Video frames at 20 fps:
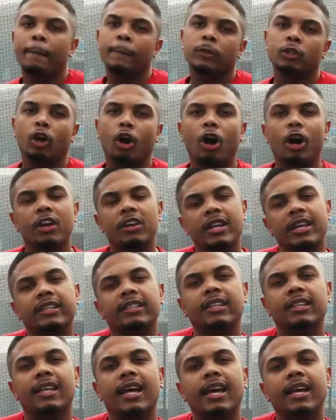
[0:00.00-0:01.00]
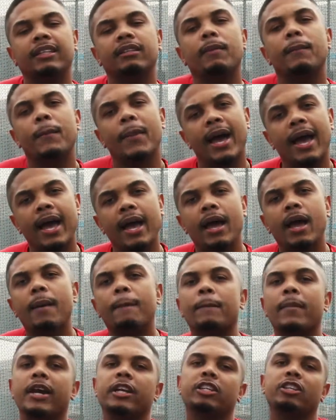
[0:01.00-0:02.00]
So all you need today is a
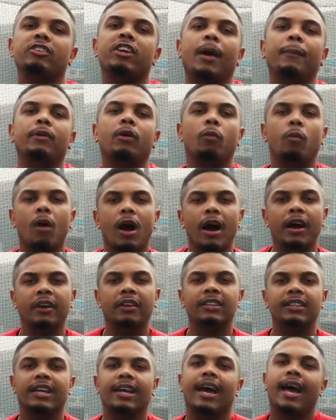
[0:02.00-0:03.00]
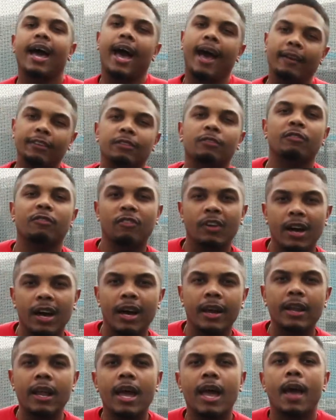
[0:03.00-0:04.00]
mat, make sure you grab your waters, have some
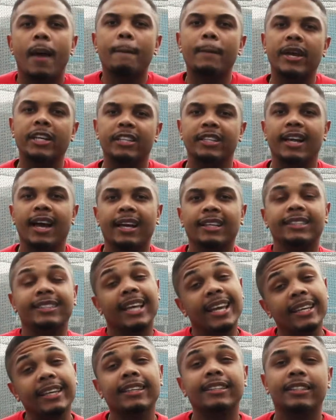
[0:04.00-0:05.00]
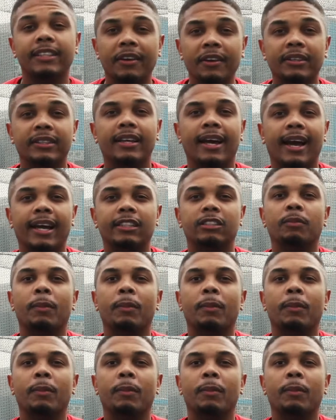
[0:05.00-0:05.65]
fun, and make sure you guys take it serious, guys.